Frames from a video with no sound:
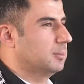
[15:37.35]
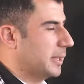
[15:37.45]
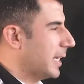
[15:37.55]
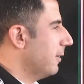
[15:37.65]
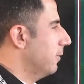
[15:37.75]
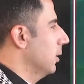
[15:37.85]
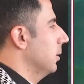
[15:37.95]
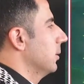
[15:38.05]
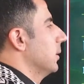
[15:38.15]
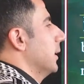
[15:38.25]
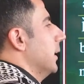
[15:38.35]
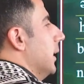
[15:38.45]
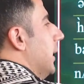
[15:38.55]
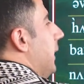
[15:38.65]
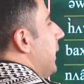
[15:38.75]
Be careful.
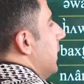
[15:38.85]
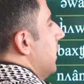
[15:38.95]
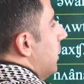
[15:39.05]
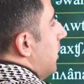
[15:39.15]
He.